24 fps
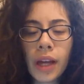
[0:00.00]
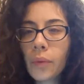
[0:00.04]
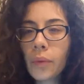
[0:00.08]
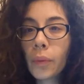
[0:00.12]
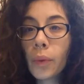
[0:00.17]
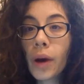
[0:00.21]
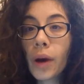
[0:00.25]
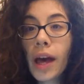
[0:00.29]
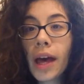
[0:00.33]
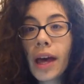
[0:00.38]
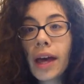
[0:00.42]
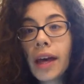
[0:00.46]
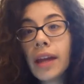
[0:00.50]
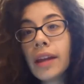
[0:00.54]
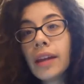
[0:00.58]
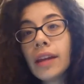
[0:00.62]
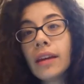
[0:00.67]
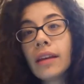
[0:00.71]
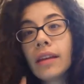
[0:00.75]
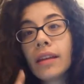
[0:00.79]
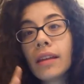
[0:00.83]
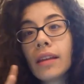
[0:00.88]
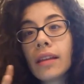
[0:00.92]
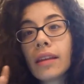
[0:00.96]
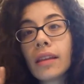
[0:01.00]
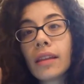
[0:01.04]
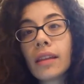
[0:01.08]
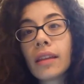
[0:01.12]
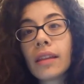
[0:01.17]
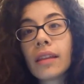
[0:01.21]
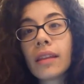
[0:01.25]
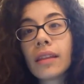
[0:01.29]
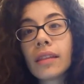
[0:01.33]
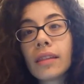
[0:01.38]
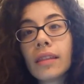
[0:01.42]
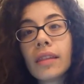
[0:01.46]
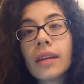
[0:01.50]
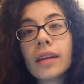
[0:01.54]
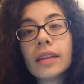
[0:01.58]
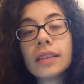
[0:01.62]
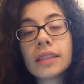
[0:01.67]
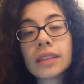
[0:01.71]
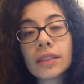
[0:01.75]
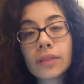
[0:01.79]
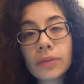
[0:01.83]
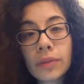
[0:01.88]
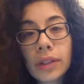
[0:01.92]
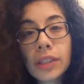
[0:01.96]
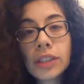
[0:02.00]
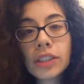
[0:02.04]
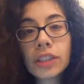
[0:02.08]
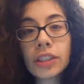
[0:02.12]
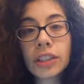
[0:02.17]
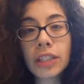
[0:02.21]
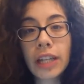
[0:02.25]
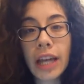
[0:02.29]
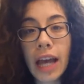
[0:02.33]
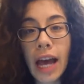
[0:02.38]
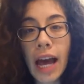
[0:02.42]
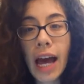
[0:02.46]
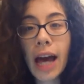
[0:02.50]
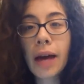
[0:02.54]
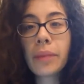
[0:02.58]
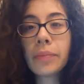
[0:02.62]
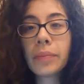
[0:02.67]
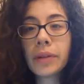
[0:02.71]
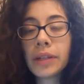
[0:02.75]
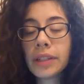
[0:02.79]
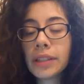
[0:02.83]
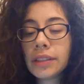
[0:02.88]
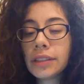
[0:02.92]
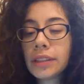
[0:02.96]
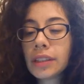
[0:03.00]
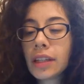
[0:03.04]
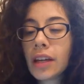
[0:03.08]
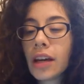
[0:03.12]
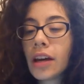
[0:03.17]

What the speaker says: When this originally happened,